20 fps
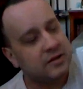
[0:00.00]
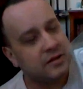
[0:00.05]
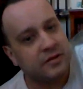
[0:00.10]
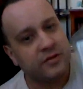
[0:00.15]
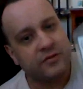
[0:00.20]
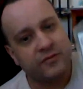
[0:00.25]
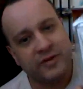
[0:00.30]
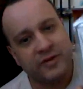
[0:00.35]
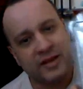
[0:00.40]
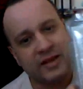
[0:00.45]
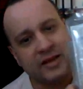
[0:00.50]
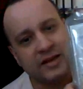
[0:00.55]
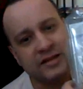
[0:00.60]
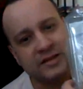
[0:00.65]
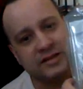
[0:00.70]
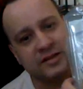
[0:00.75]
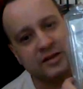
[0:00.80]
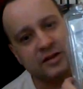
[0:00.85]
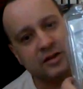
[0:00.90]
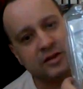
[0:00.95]
The thread
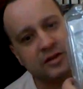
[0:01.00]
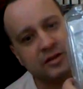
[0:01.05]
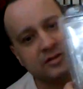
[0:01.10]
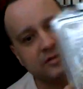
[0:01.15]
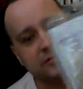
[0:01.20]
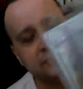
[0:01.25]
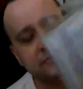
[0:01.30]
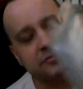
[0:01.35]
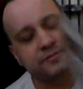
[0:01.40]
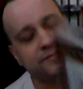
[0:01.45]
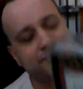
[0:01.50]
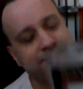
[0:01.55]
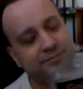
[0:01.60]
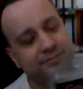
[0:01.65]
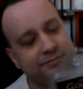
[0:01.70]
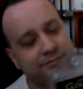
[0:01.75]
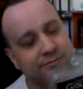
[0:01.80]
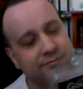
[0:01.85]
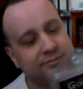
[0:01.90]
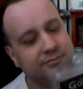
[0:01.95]
is all,
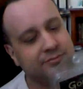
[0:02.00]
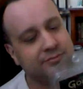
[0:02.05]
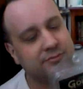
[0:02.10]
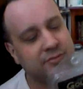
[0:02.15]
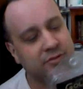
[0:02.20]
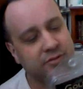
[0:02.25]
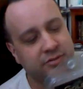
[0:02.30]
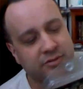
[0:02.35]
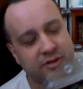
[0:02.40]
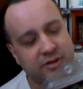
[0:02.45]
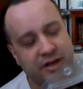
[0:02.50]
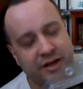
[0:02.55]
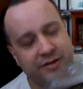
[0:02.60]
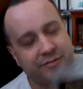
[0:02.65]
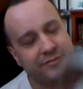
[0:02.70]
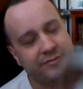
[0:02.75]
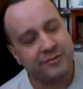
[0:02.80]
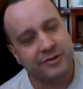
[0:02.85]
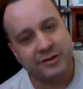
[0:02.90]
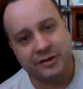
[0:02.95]

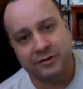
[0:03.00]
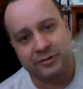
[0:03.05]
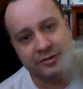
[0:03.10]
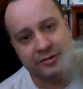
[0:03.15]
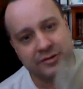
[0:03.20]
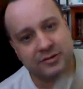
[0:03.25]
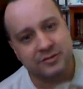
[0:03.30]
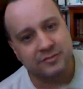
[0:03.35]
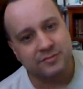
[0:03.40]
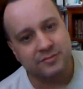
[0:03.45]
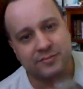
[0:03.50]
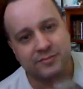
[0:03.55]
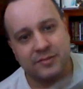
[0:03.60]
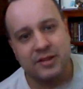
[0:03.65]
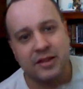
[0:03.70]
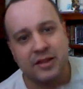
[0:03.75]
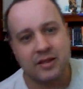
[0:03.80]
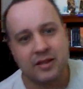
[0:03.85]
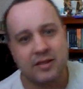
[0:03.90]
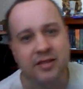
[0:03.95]
I don't know.
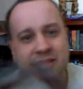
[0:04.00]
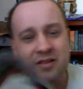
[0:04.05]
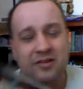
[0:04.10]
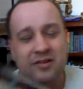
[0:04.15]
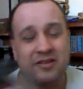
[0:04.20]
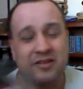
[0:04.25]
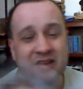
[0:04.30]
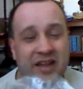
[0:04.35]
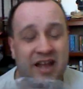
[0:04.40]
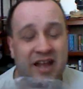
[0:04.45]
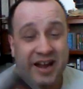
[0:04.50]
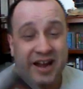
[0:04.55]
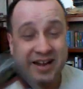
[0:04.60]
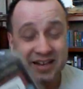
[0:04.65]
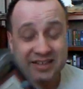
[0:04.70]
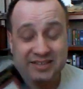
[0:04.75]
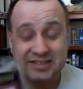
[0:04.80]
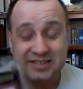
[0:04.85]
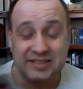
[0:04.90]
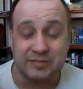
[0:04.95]

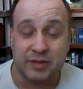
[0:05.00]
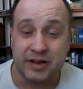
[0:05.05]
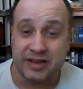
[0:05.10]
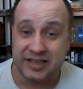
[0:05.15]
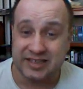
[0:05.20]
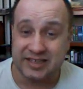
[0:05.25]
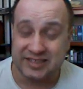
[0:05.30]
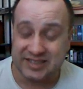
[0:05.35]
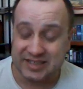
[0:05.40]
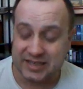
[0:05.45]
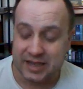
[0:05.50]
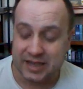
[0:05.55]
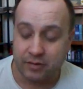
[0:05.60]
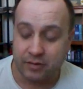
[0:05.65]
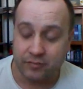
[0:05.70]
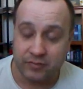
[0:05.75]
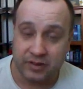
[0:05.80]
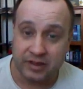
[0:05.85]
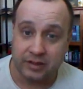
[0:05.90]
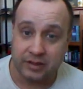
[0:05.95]
I probably need to sit
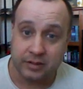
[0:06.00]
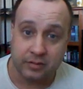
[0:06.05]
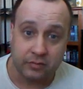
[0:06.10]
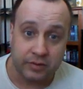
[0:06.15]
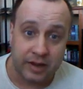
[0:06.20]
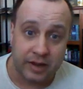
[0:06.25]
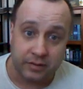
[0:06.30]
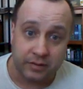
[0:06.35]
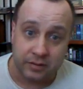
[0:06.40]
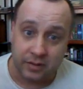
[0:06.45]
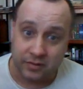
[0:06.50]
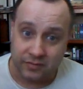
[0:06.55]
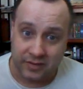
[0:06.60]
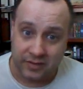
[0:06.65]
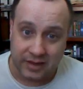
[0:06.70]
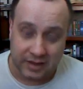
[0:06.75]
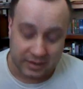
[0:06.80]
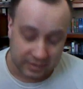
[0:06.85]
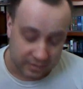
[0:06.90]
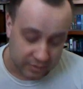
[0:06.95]
down and really sort out the thread.